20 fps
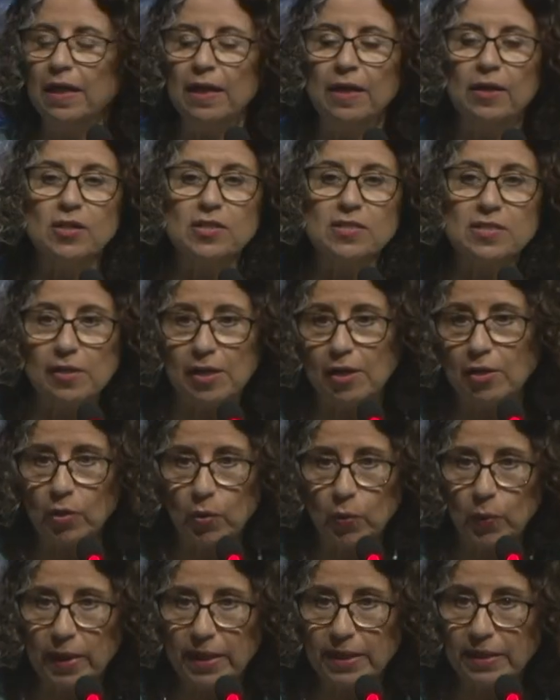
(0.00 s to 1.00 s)
Ursula Le
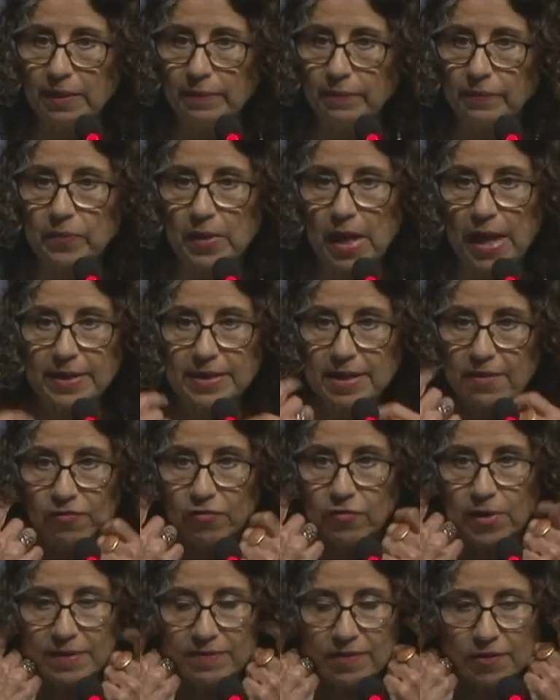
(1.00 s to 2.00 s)
Guin, I'd never
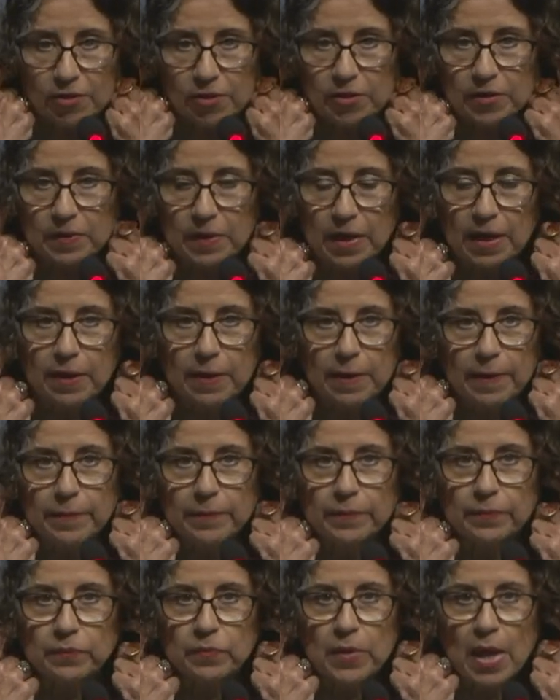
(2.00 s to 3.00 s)
read her.
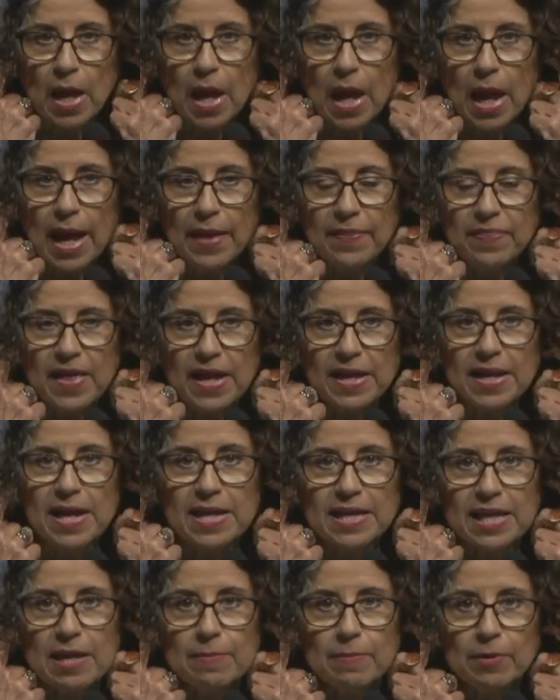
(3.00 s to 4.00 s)
Um, and then I
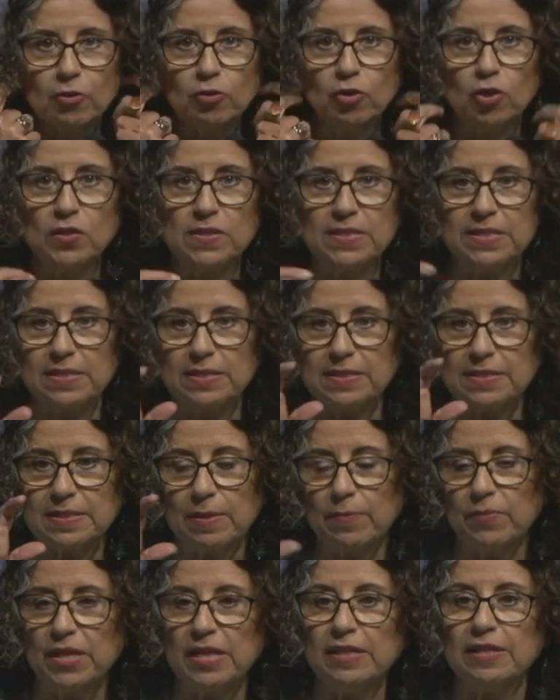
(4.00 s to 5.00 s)
came across
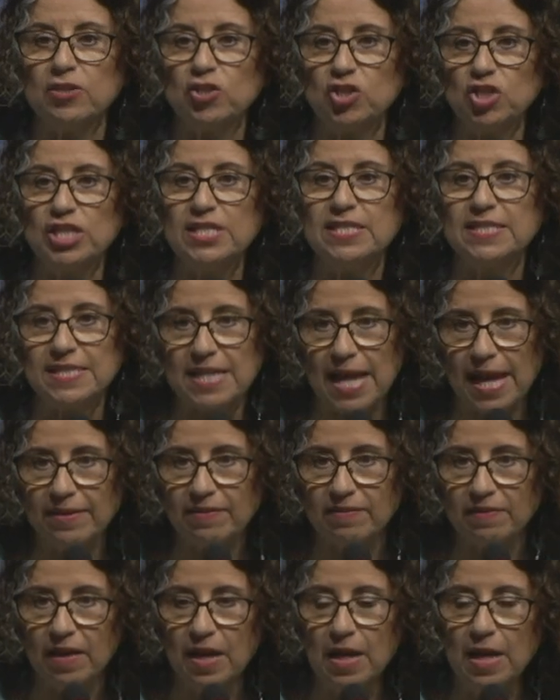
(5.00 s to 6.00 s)
something that she'd
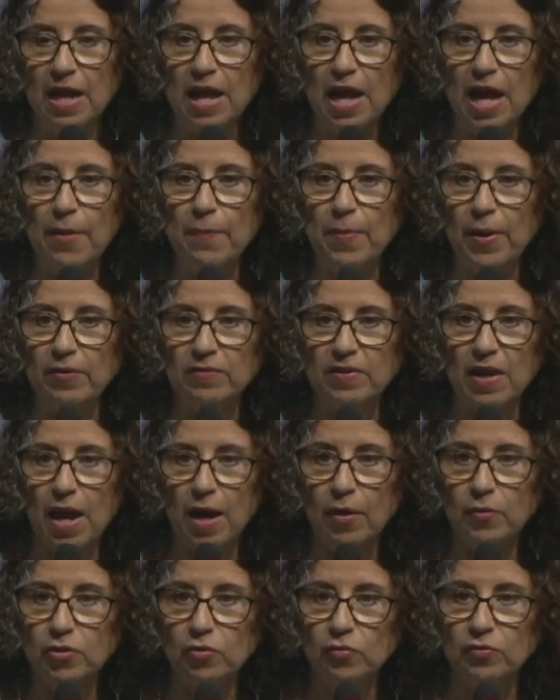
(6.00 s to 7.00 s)
said about how
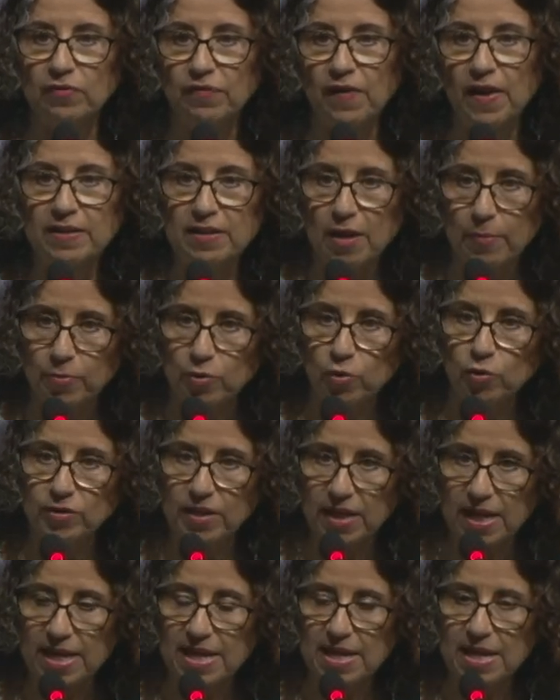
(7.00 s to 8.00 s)
you divide up your
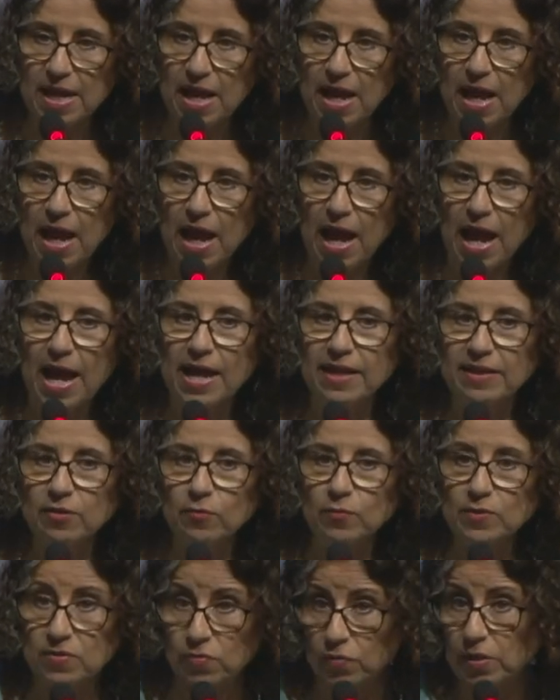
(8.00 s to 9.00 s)
day, and it
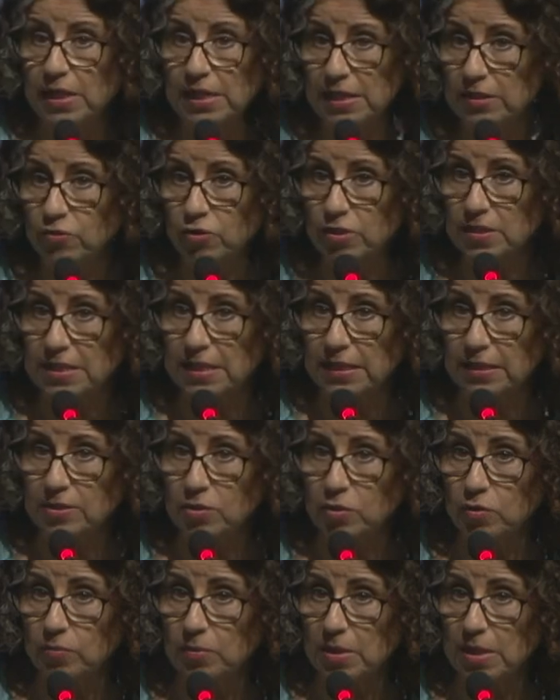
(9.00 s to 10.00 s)
was really interesting
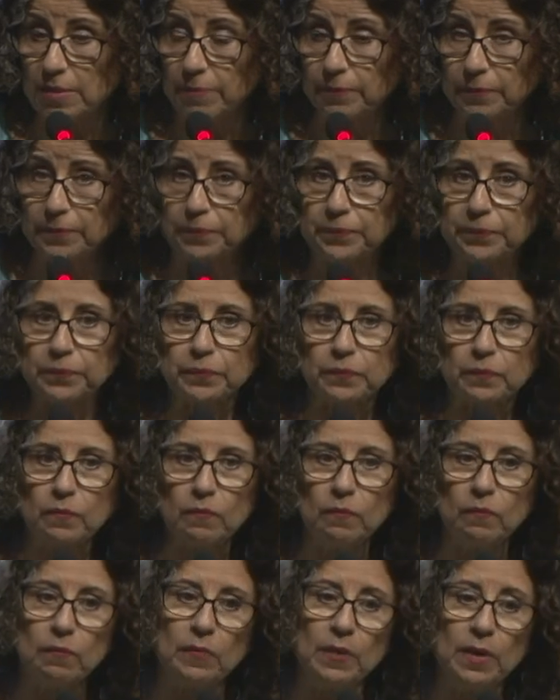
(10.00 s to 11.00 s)
to me.
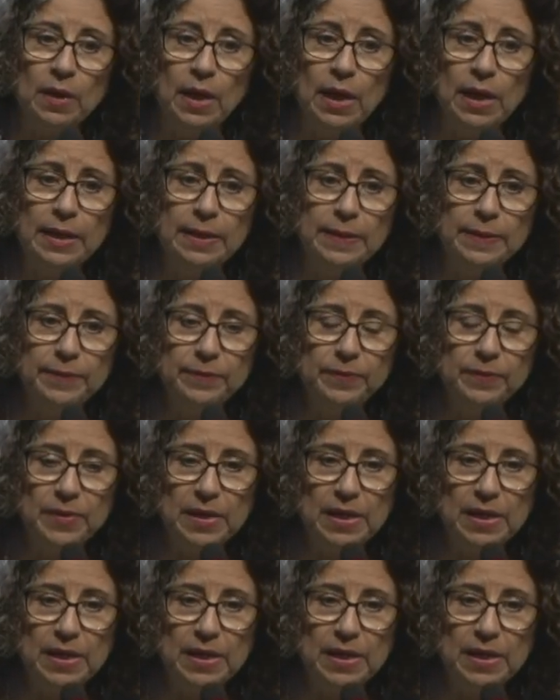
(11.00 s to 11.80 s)
Um,